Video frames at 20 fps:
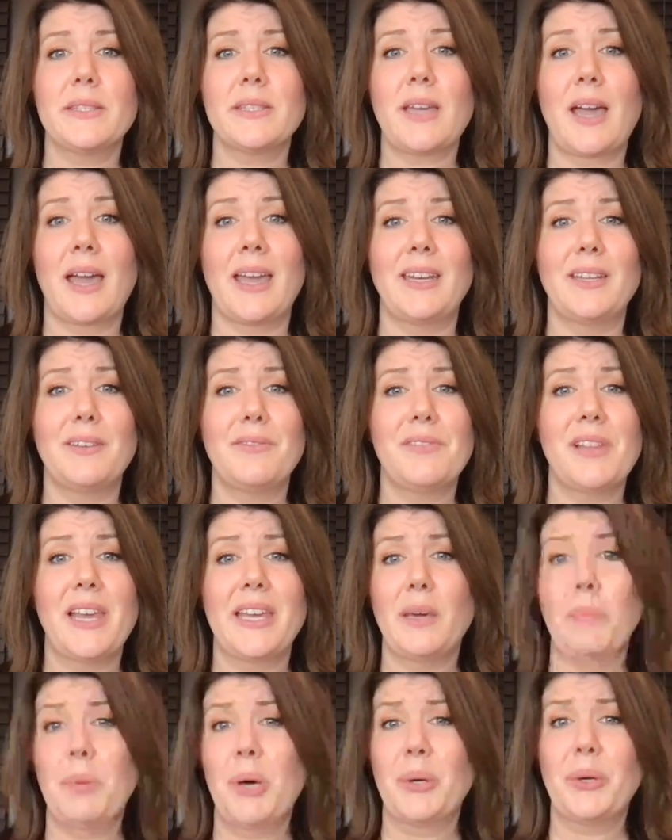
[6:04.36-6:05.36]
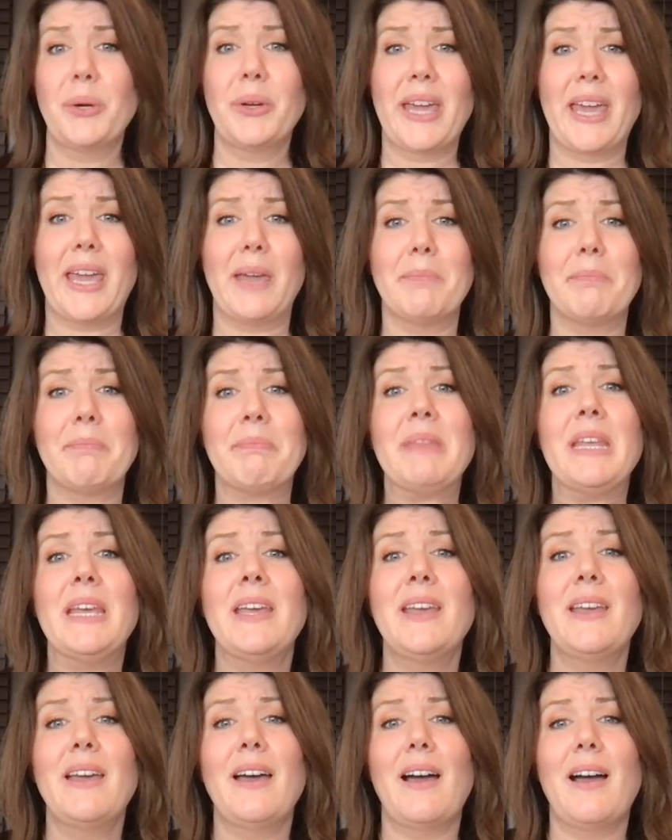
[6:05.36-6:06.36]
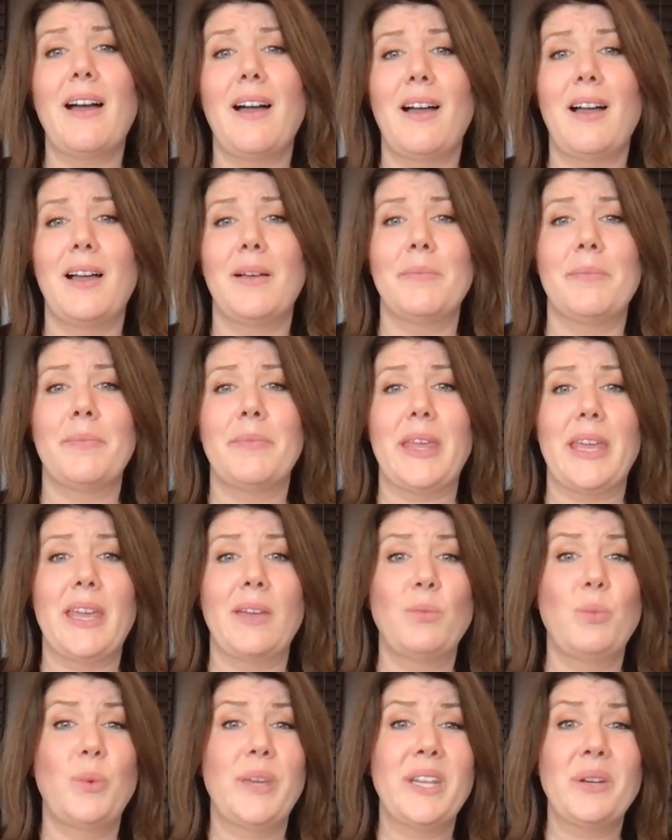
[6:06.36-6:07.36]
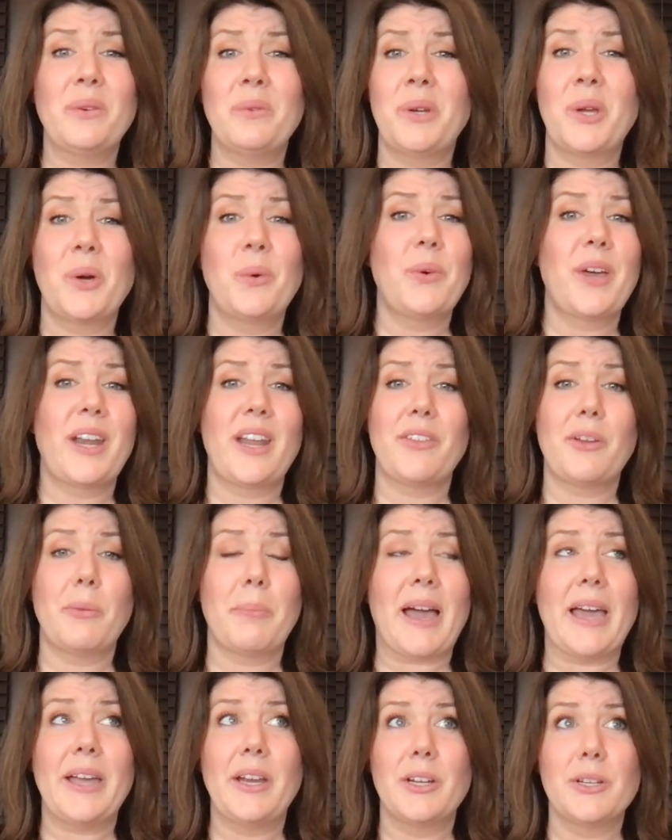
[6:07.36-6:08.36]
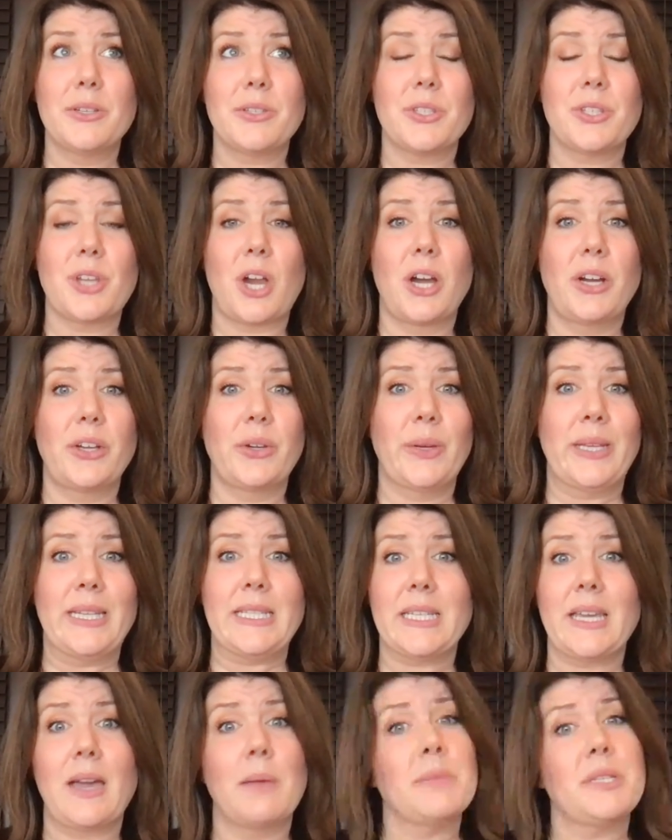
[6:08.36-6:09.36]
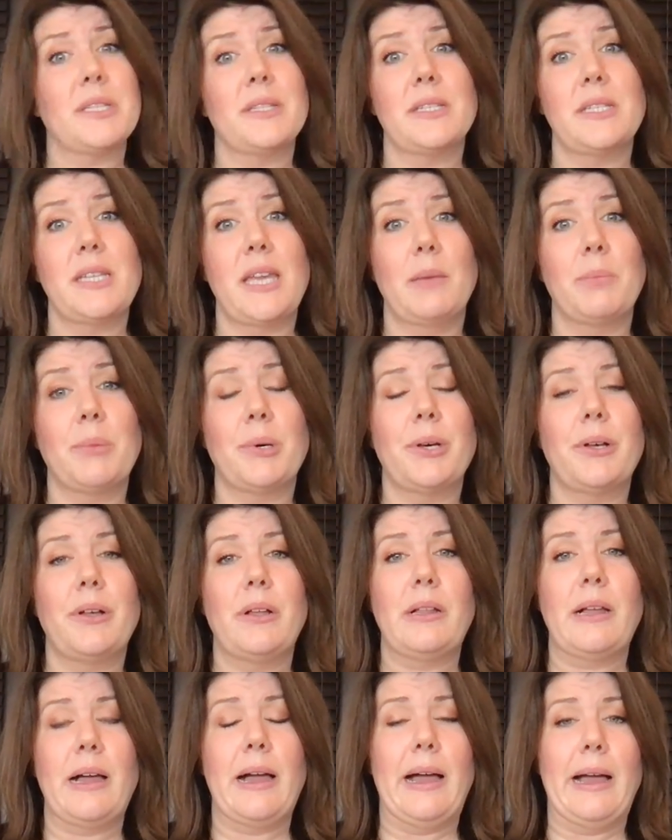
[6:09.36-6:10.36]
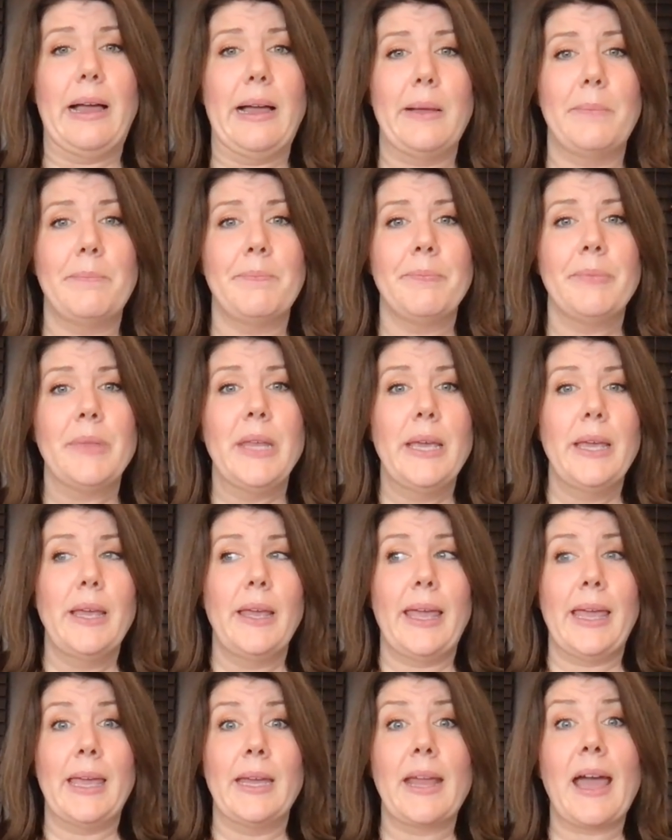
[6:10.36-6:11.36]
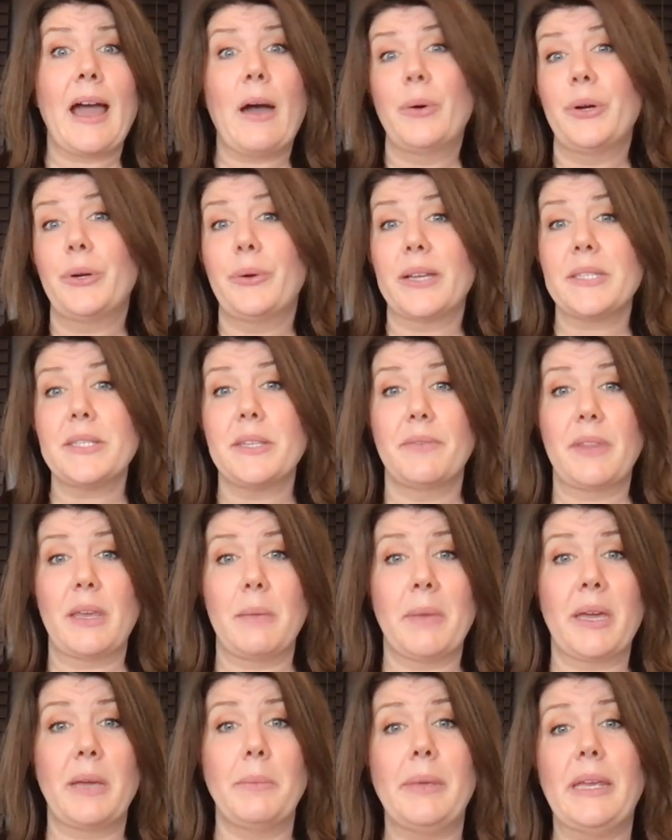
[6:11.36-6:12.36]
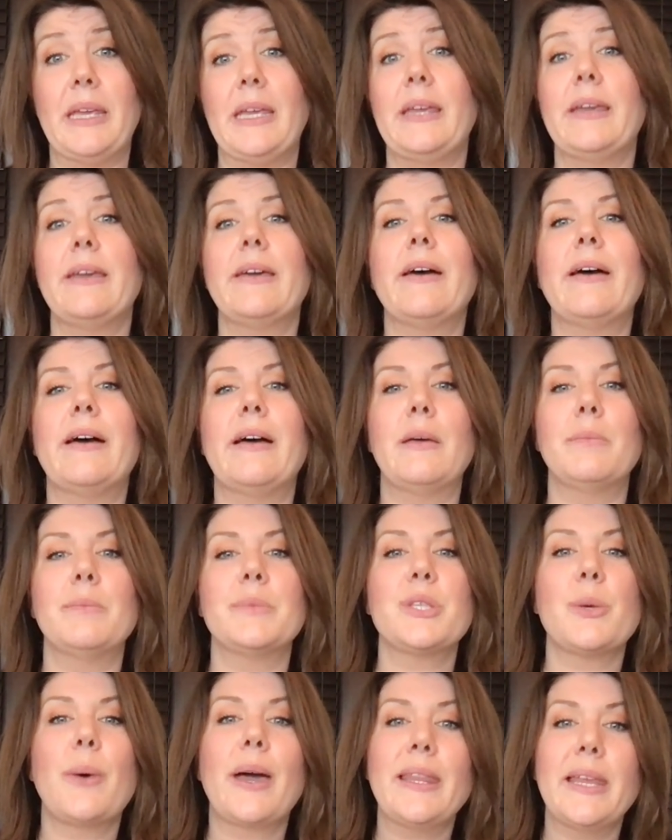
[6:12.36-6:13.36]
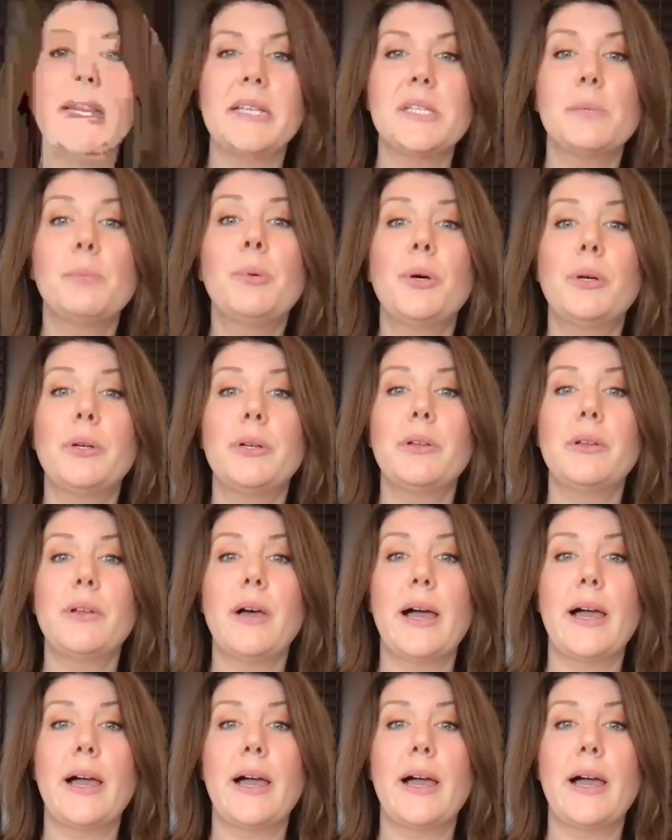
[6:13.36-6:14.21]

kind of like a poker game. And we don't know what other buyers are going to come to the table, and how aggressive they might be. So I like to pull